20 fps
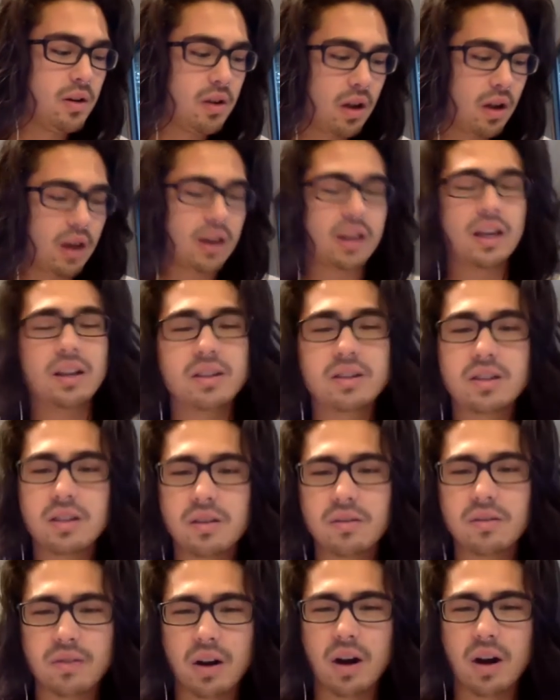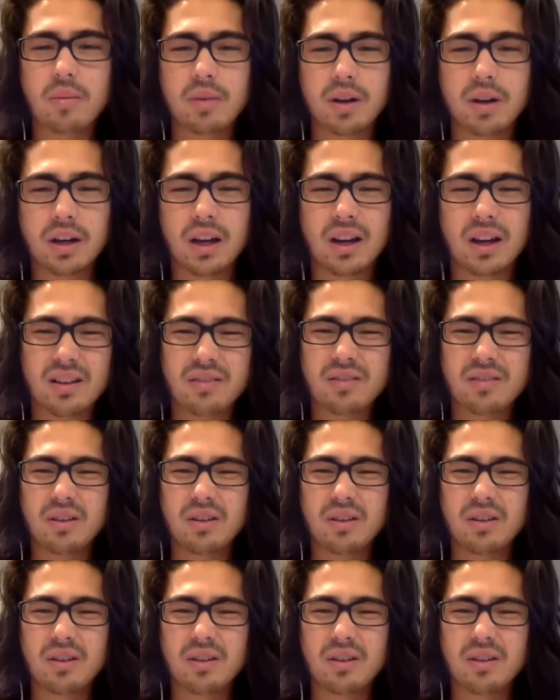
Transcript: against the environment kind of,